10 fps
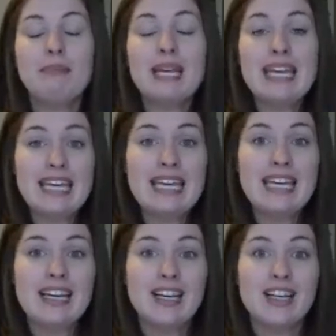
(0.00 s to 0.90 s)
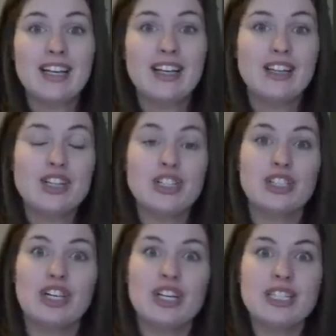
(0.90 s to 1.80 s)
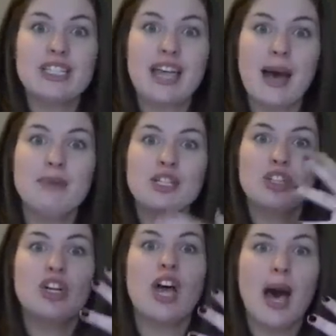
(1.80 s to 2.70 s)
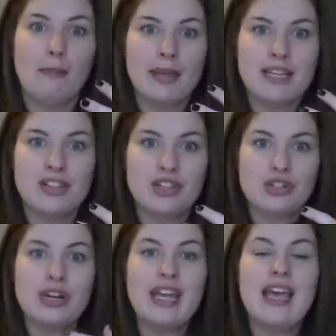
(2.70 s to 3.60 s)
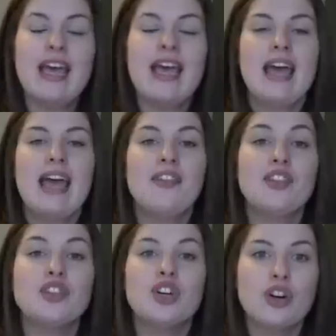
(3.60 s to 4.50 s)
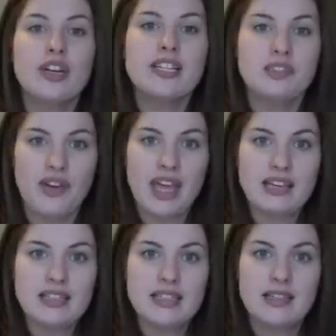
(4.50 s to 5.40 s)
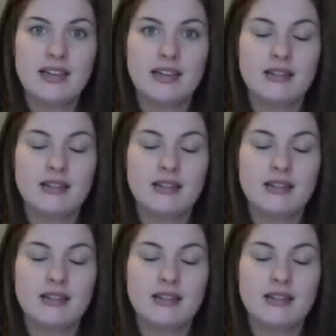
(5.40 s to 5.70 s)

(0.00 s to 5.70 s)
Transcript: but he just looked, happened to look up into the tree. The look on his face